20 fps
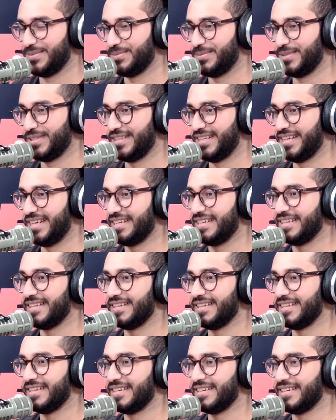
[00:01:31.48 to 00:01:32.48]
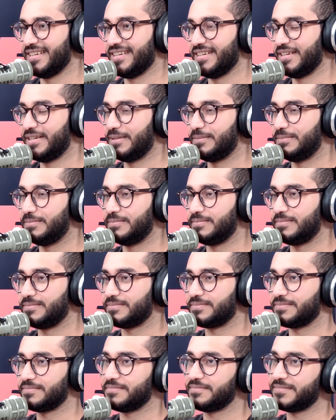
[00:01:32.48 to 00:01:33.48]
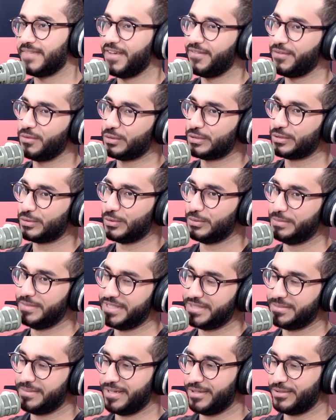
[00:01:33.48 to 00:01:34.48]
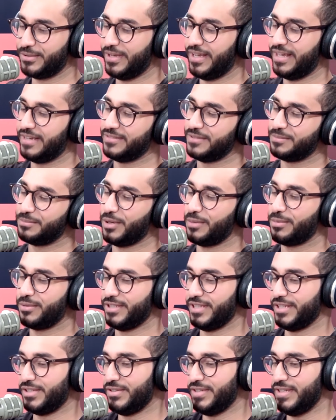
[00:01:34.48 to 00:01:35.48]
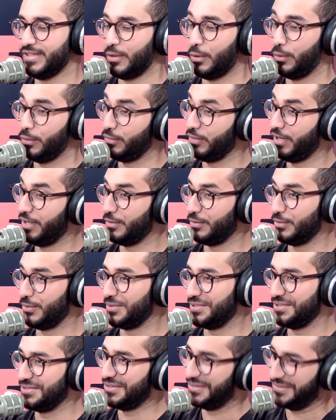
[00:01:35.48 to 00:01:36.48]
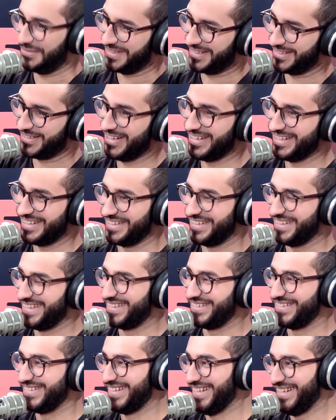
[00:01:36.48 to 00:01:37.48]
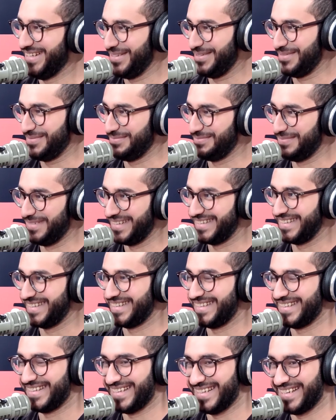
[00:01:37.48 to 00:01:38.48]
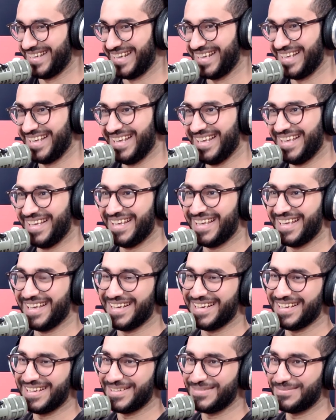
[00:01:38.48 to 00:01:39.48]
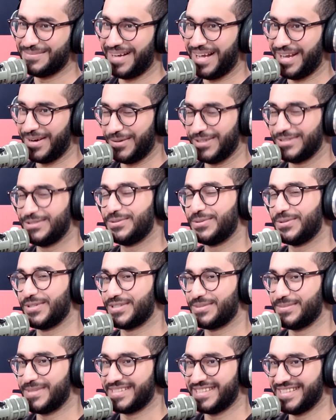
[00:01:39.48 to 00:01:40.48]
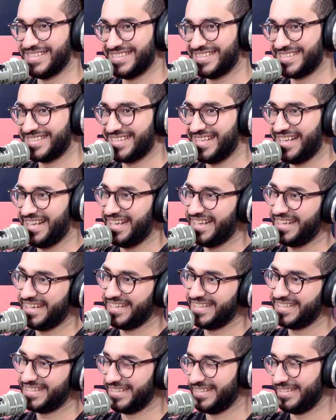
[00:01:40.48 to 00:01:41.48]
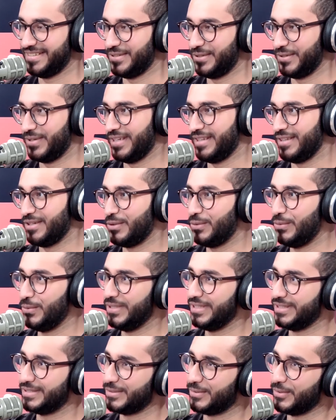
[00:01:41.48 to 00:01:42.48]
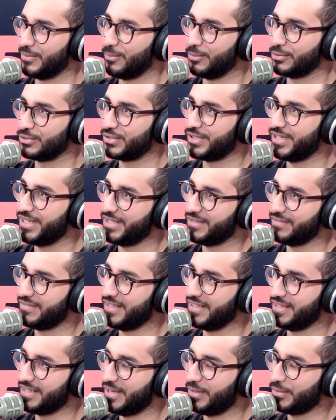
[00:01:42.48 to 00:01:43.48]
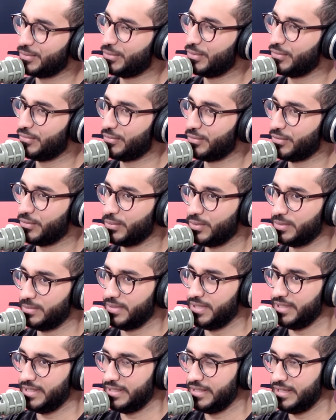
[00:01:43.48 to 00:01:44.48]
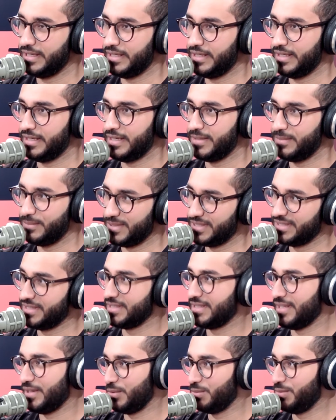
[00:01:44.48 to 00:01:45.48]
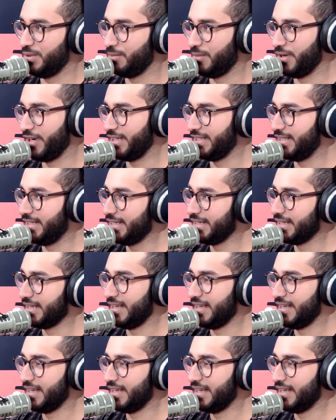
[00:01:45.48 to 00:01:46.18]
But then everyone told me it's better to have a proper degree, although I don't know what's wrong with the culinary degree. But I went towards business, and I said, okay, the coolest or most creative thing I would go for would be in business. That would be marketing.